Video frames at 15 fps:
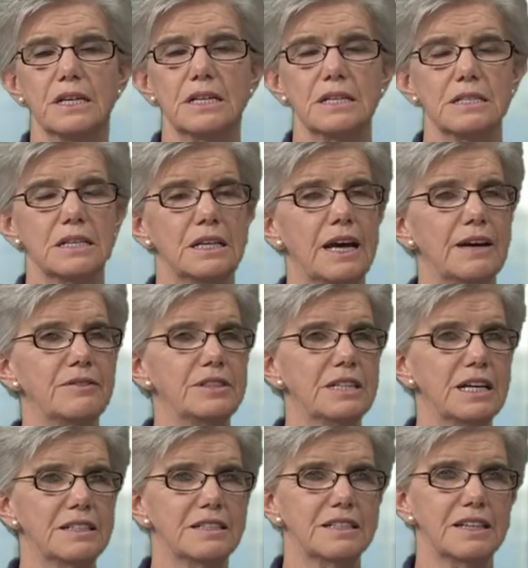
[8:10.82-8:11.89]
saliva
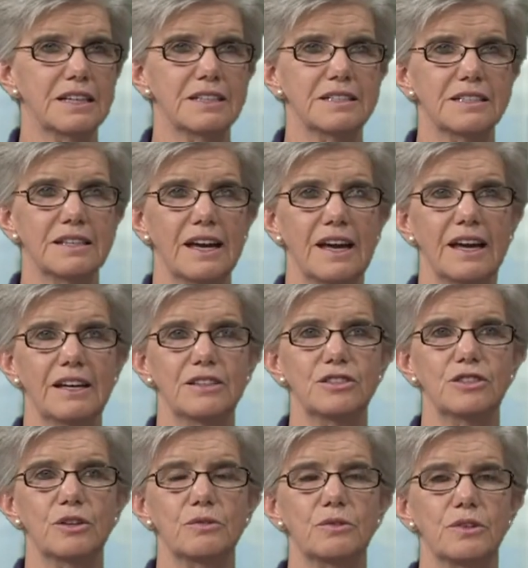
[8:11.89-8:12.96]
testing is saying, and
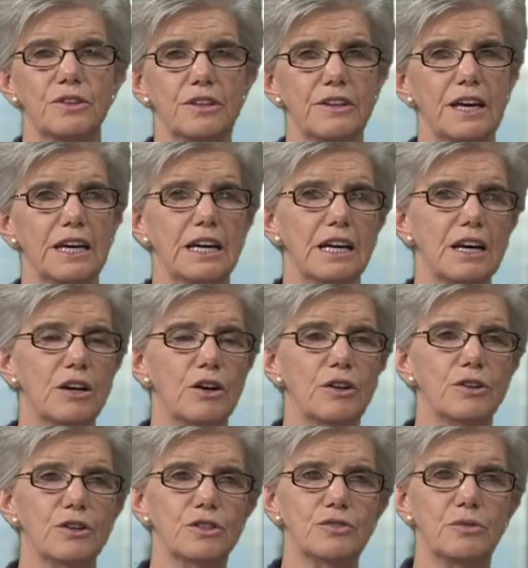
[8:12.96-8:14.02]
so forth. And they can get all
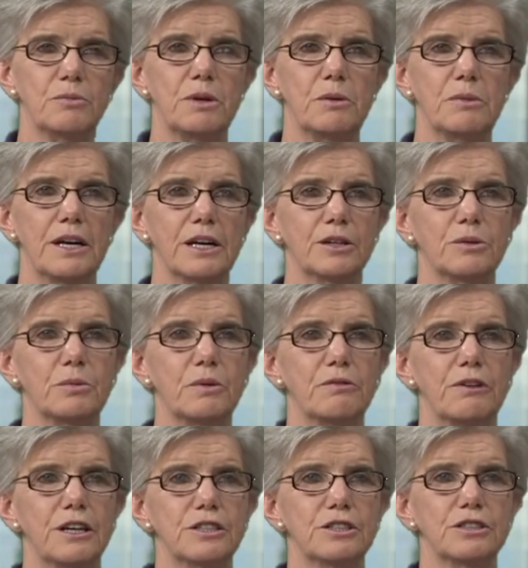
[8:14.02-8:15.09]
those from their medical
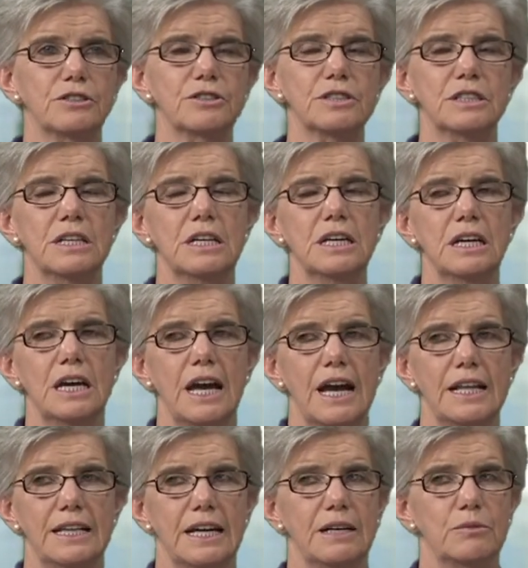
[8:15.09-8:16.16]
professionals.
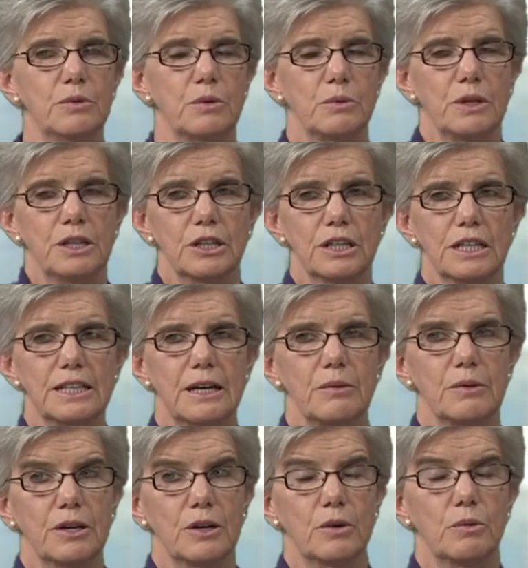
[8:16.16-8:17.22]
And then when we look at that,
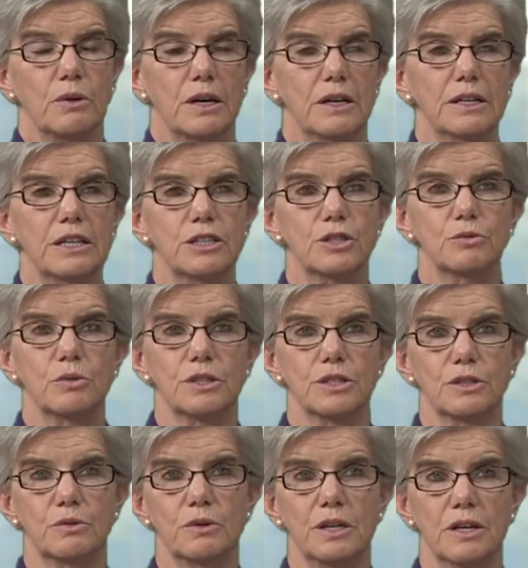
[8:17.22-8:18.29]
we go, well, here's what's
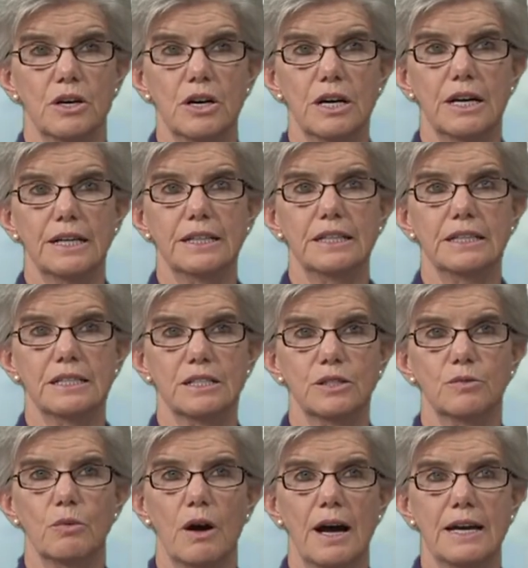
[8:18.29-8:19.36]
going on. This
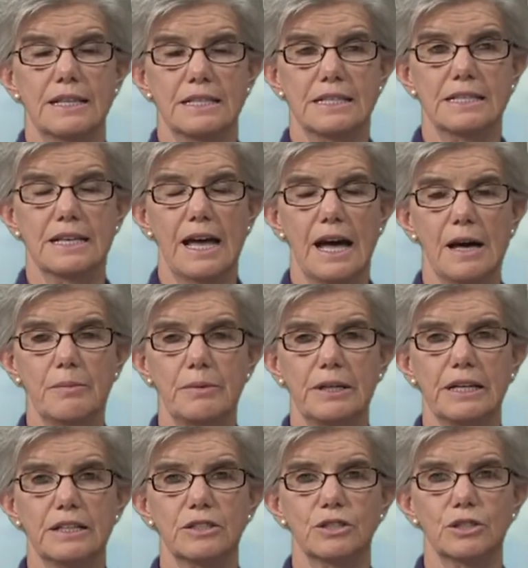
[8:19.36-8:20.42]
is why this is
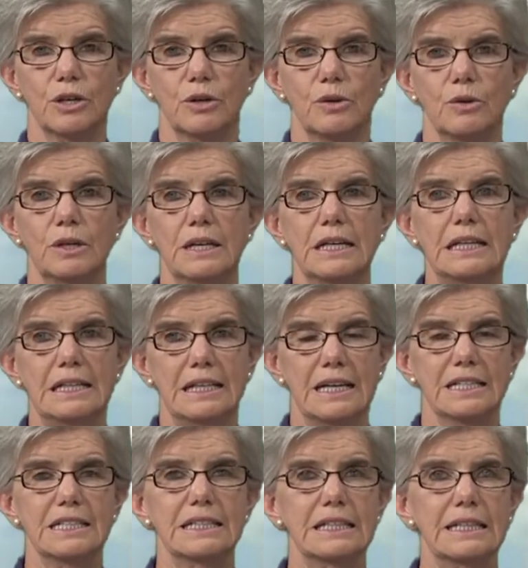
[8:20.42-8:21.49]
happening. So
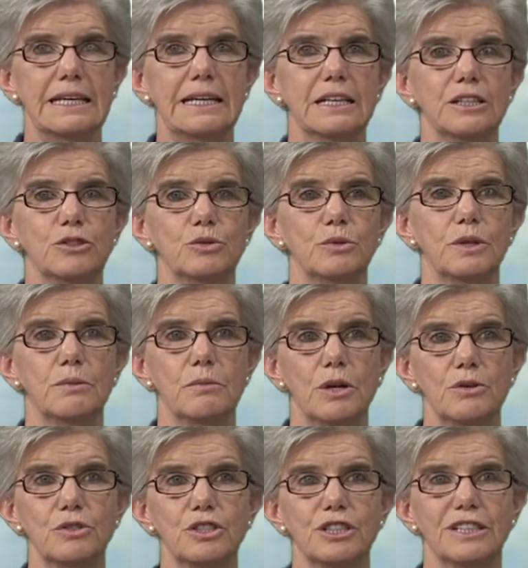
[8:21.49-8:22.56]
let's link it to an
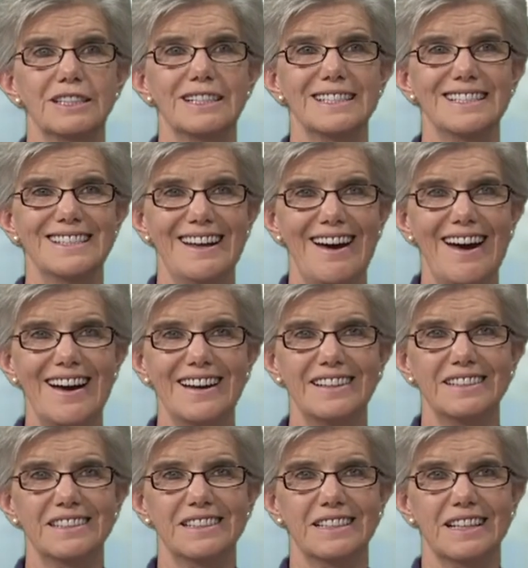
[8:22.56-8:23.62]
emotion that's
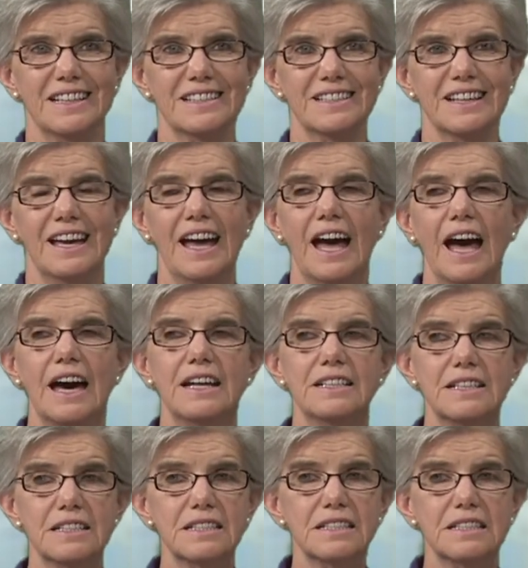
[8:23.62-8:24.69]
tied to this. And it
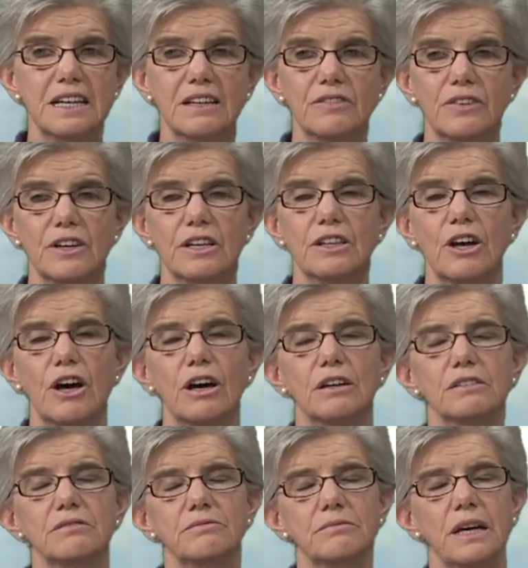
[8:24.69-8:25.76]
doesn't take very
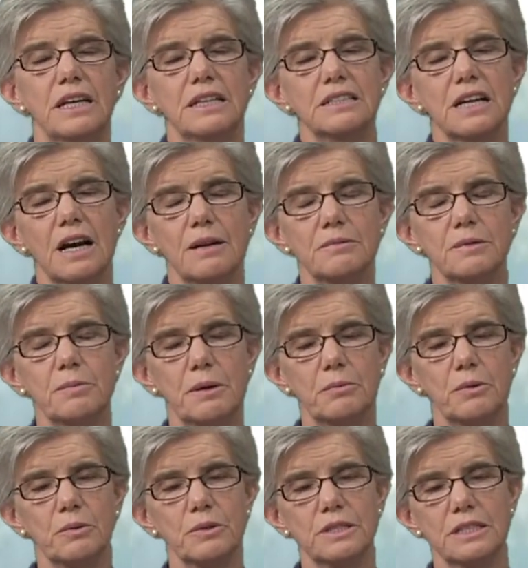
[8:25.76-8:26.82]
long. Many times
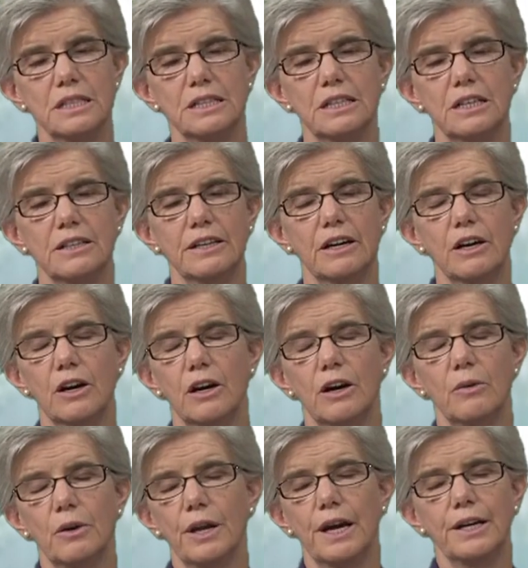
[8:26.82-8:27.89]
people will sit there and they'll go,
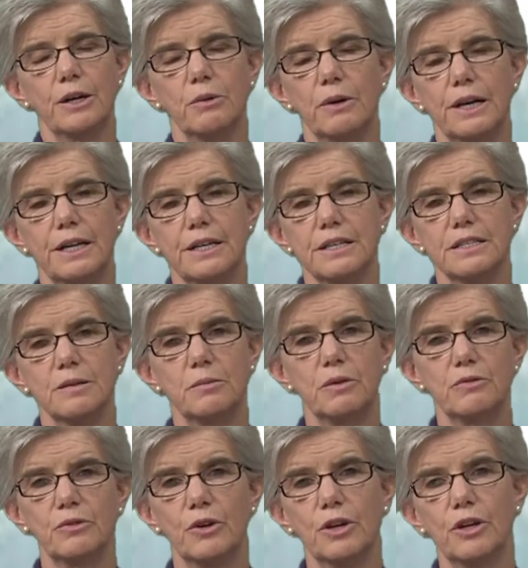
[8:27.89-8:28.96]
oh, well, I know what it is. And
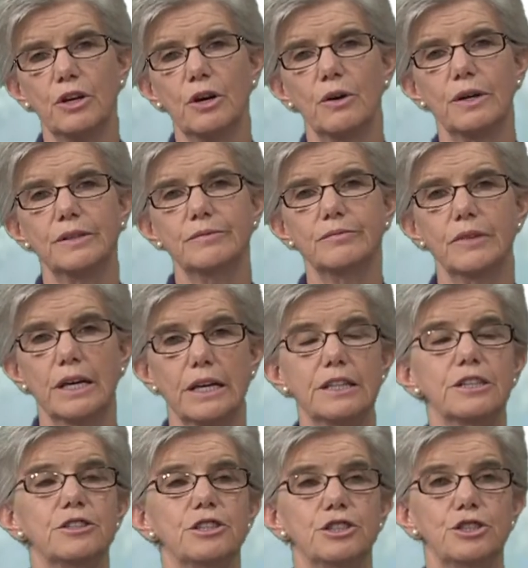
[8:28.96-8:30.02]
before you know it, I get
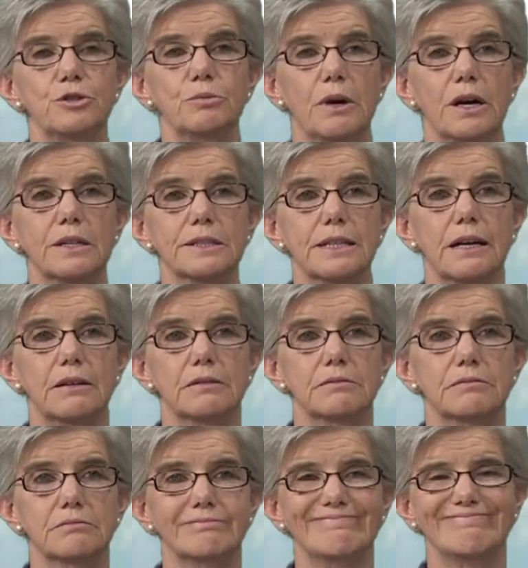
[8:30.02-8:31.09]
the tissue box out.
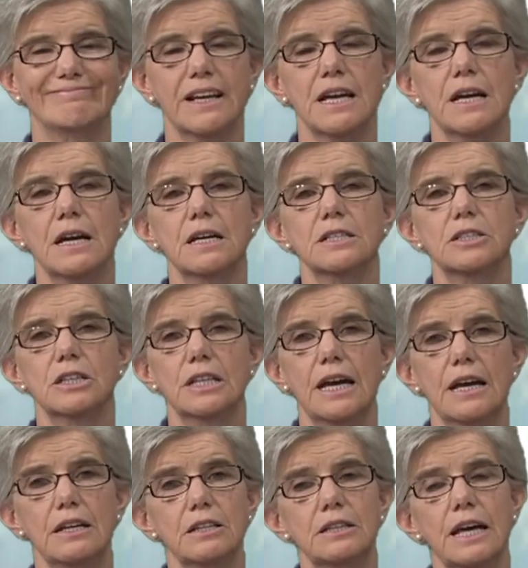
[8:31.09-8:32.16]
So
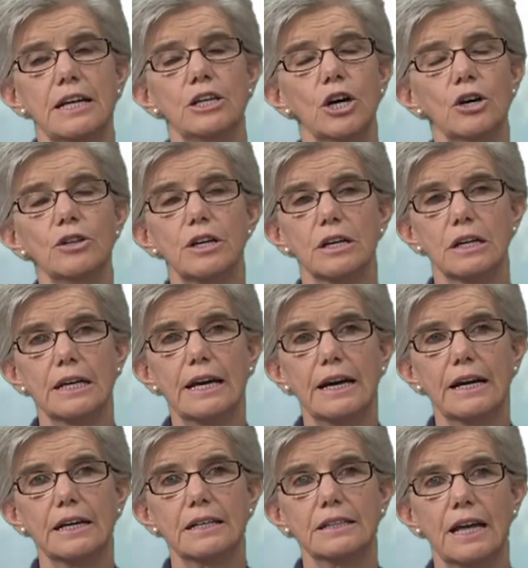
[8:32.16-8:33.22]
they know their
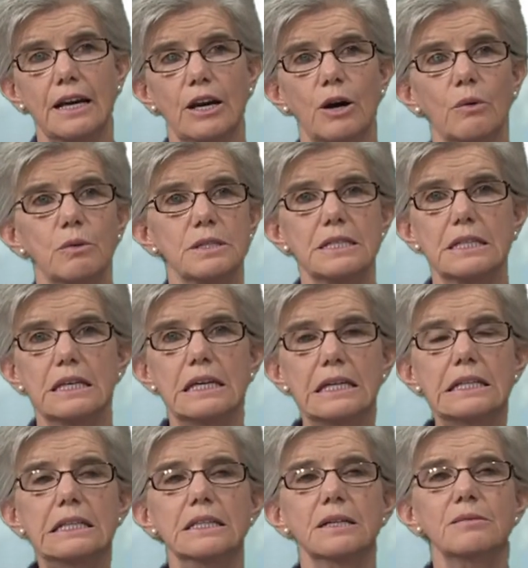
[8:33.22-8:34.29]
link. They know what's
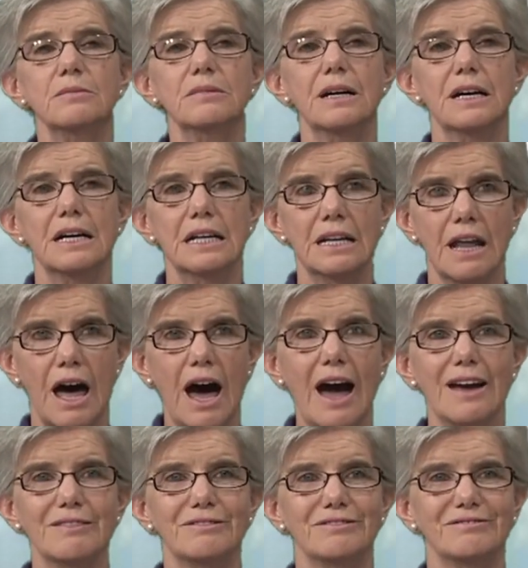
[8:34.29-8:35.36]
eating them
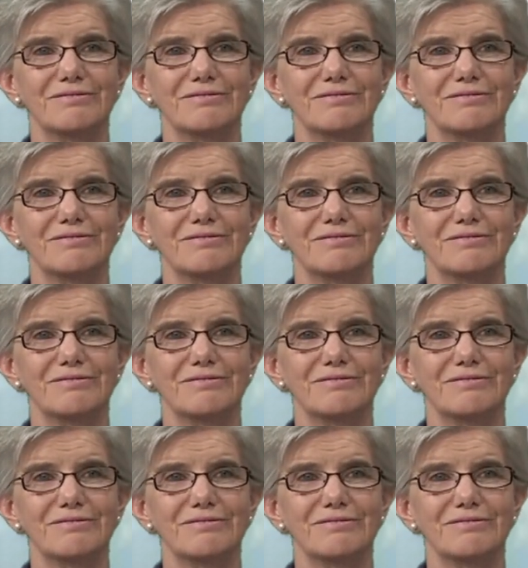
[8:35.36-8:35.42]
alive.